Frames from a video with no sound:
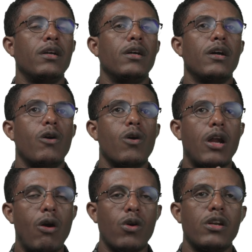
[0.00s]
or
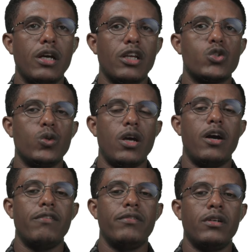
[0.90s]
our data should
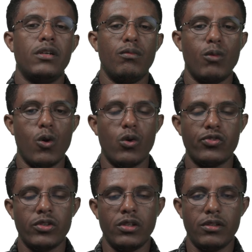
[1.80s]
have
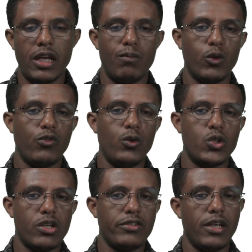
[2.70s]
both the input
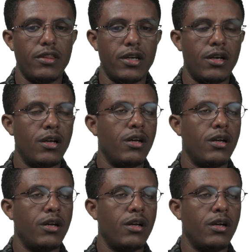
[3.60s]
features and the